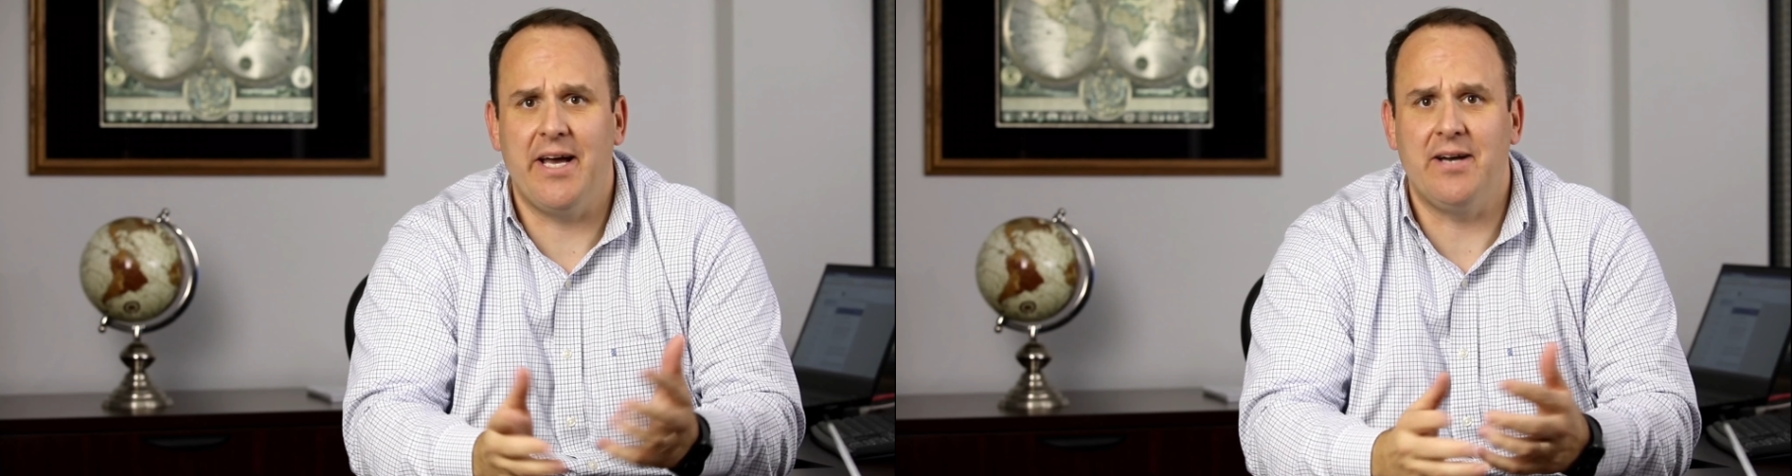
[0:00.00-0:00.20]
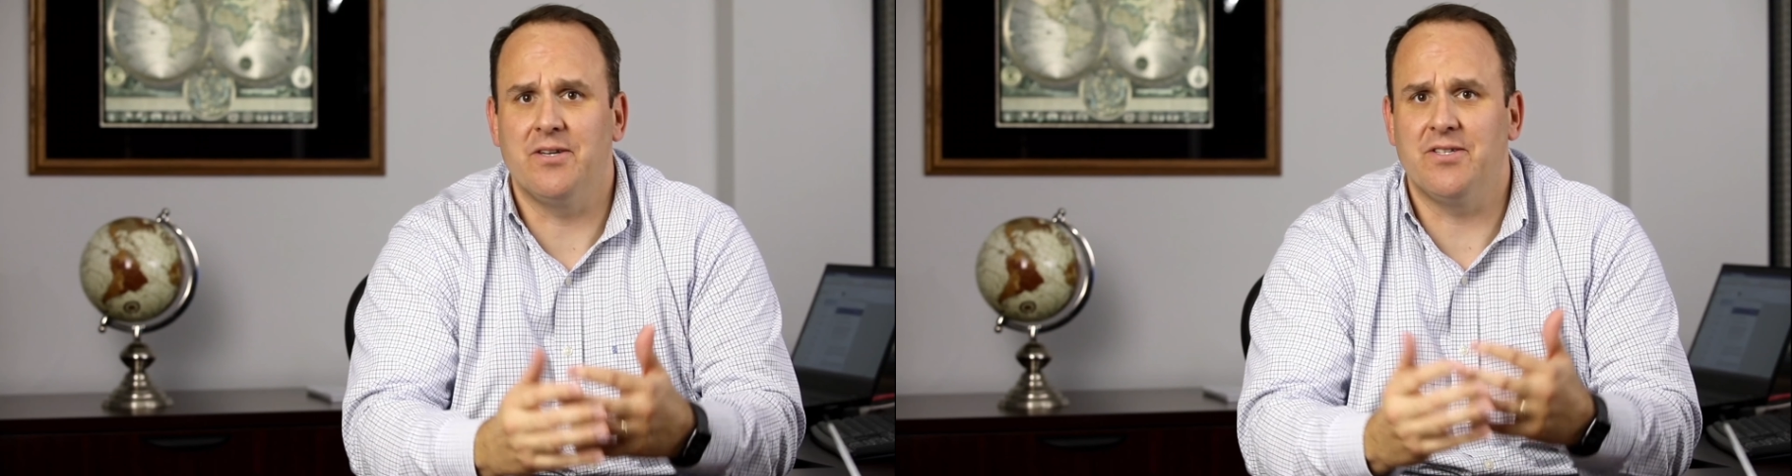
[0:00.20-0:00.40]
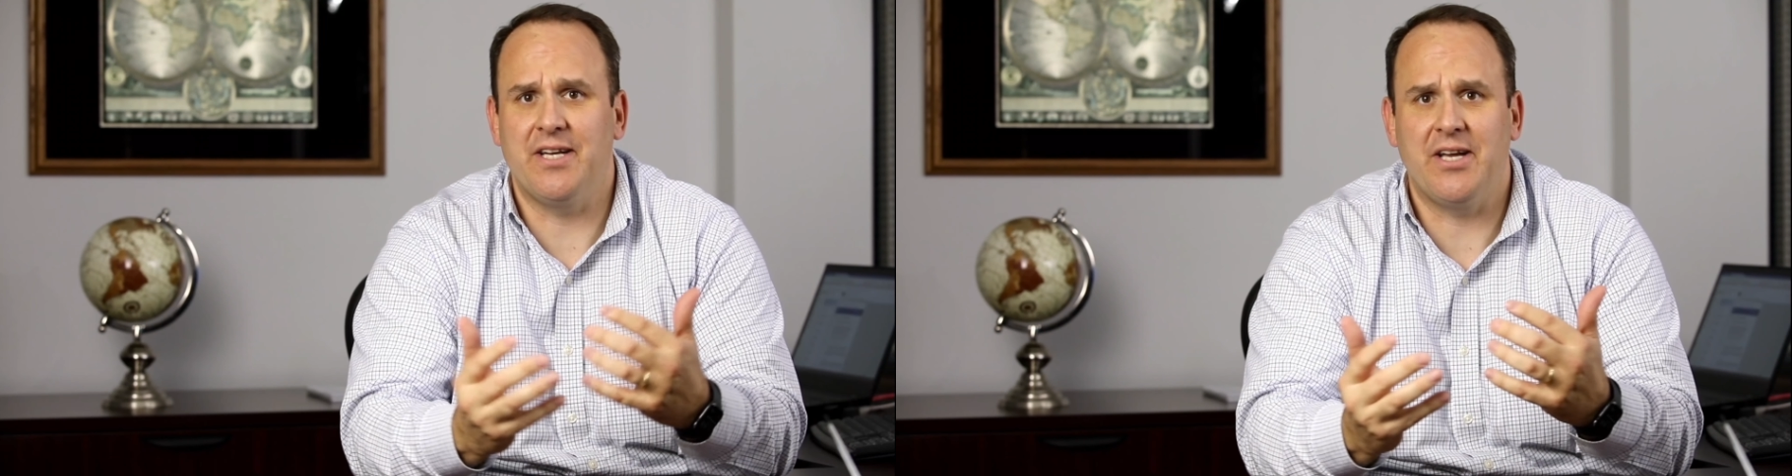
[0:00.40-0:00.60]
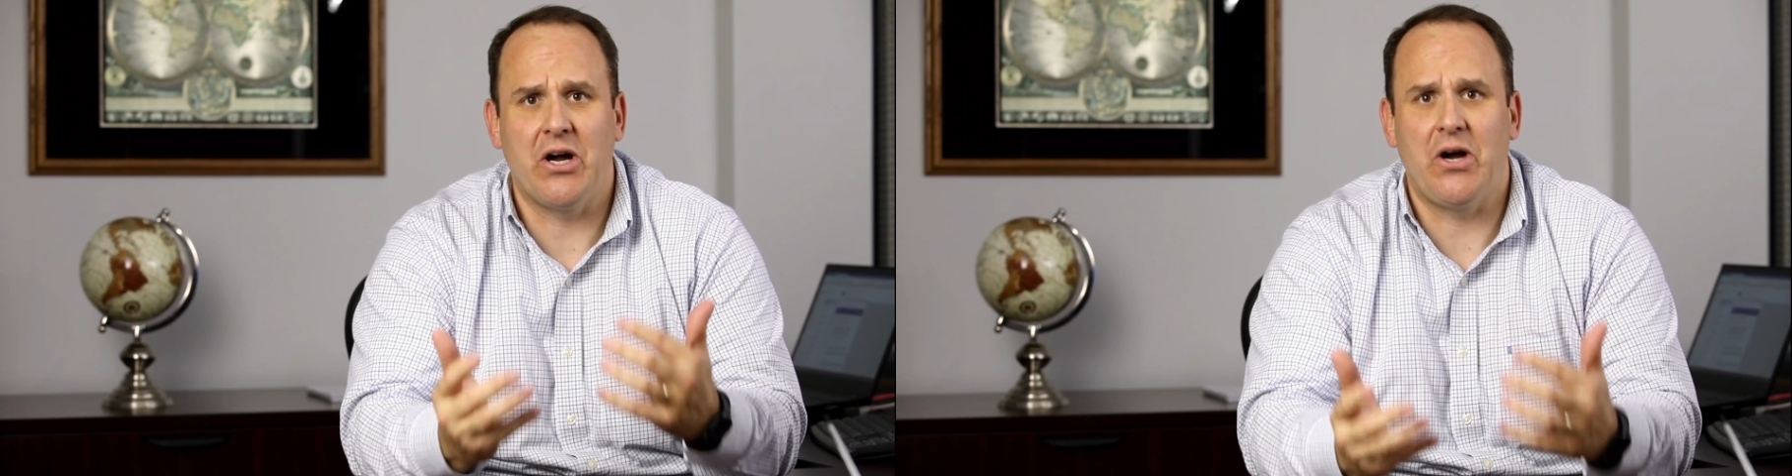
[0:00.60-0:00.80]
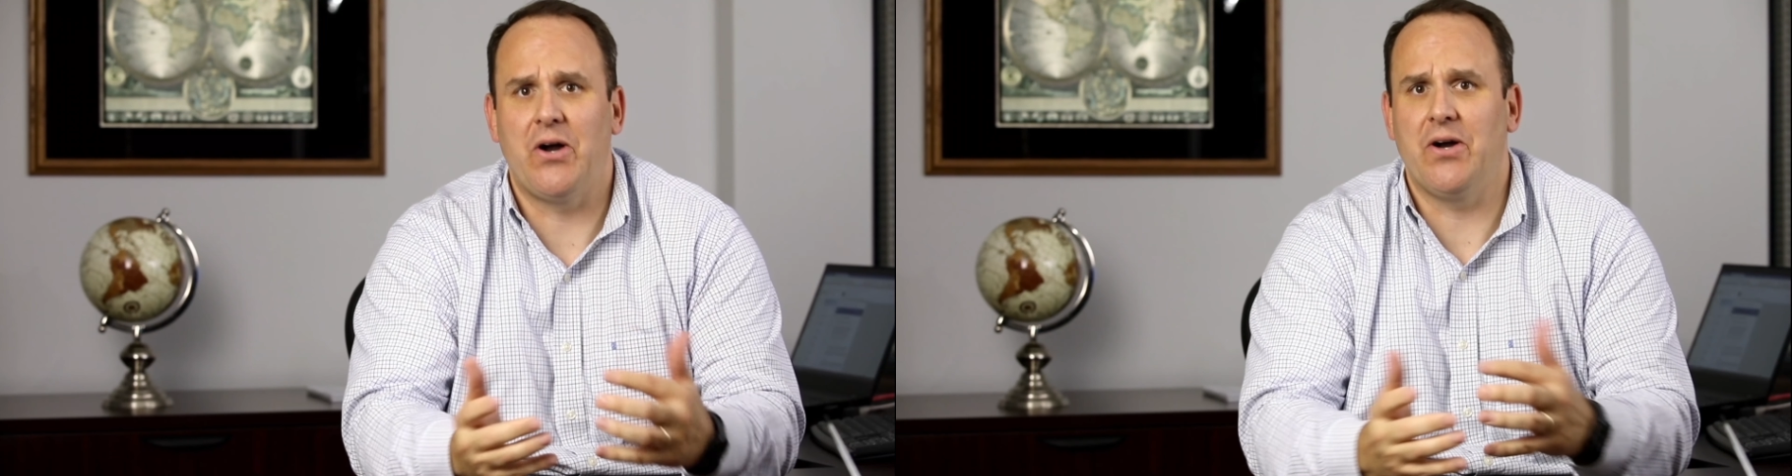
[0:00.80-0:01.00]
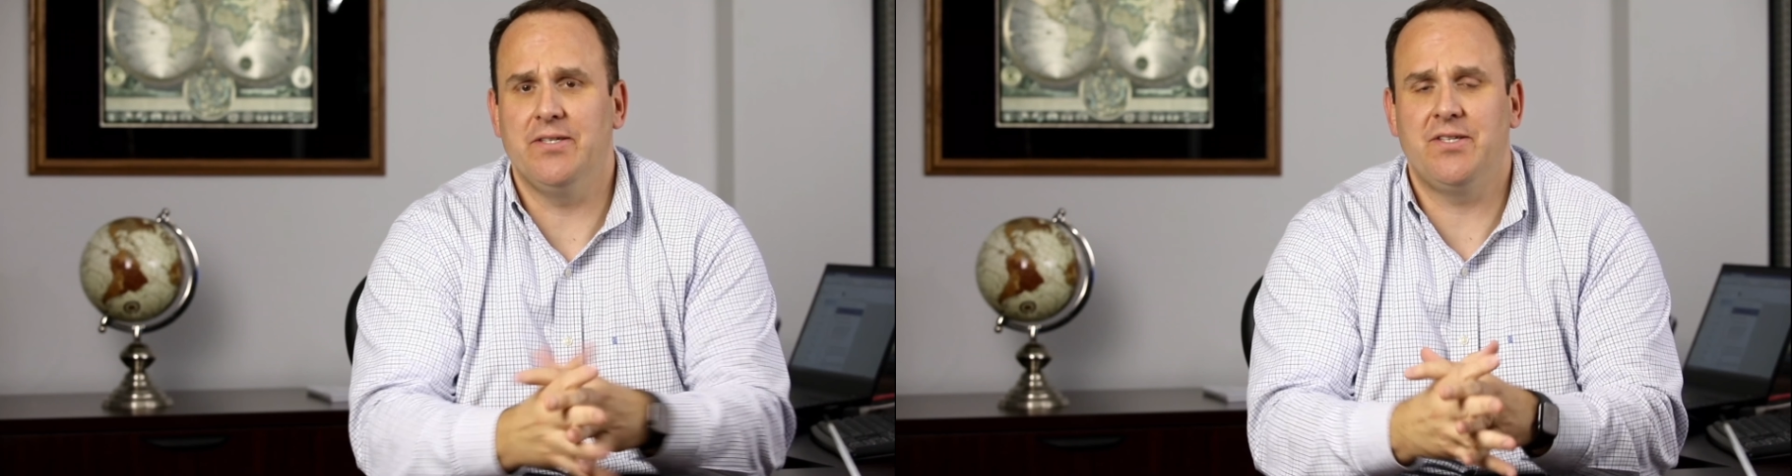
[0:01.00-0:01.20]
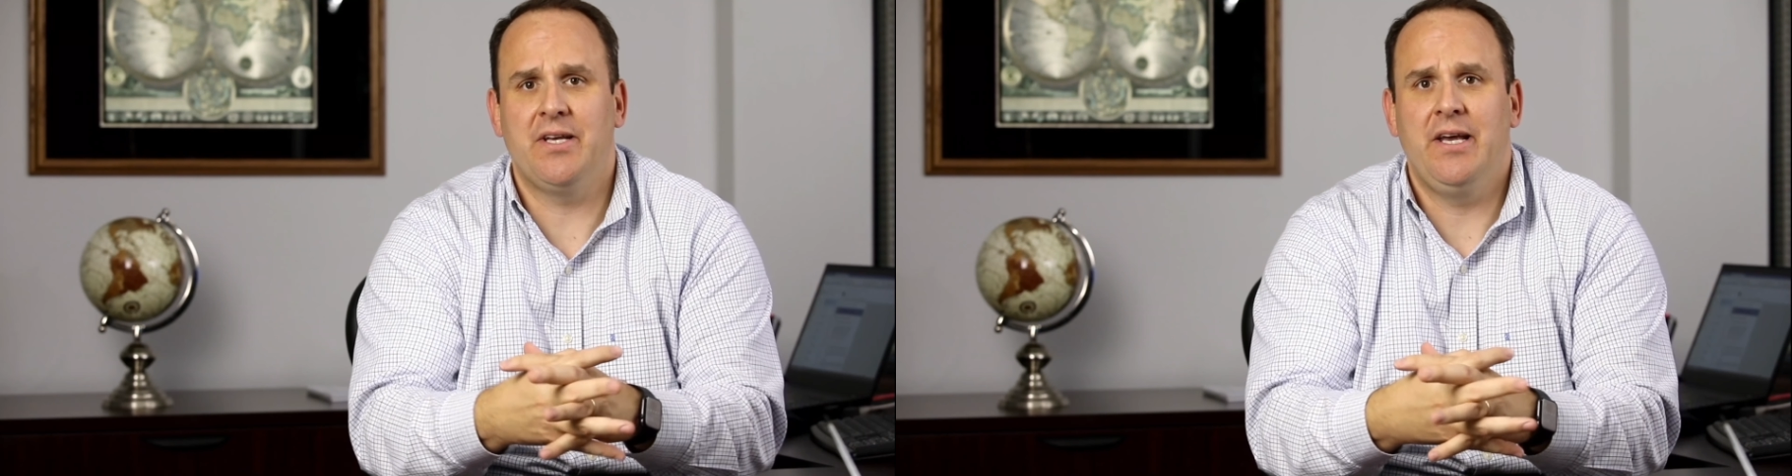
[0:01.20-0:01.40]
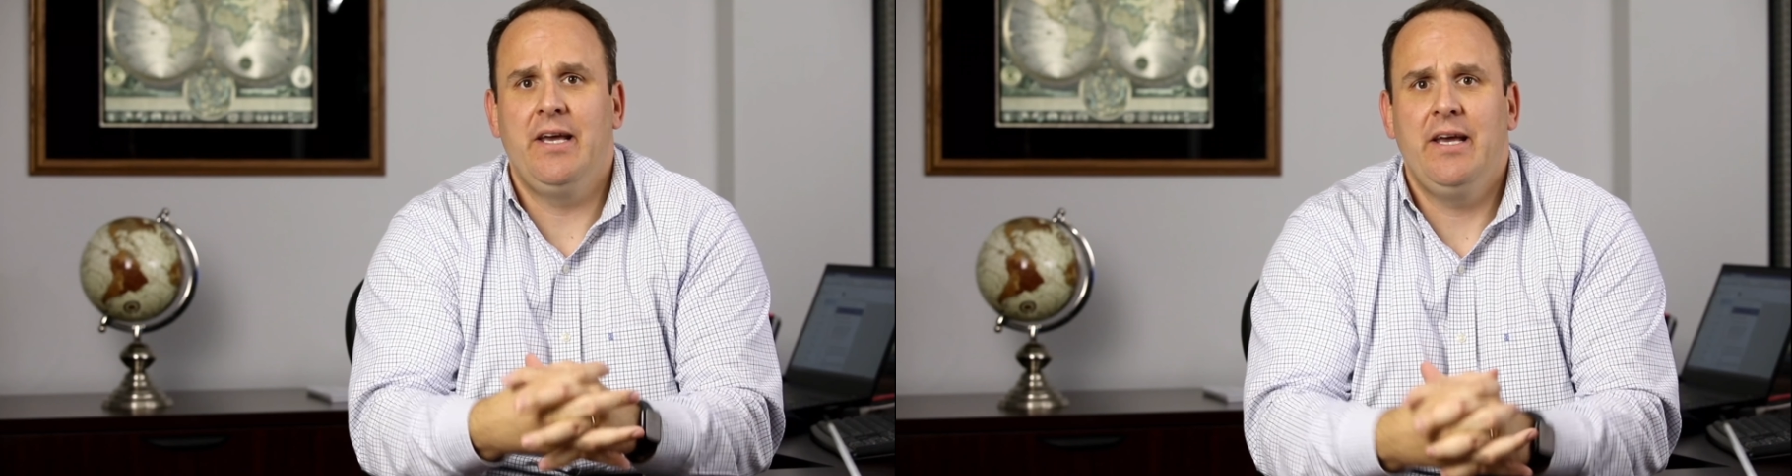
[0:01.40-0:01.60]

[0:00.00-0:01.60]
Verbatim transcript: letters and cards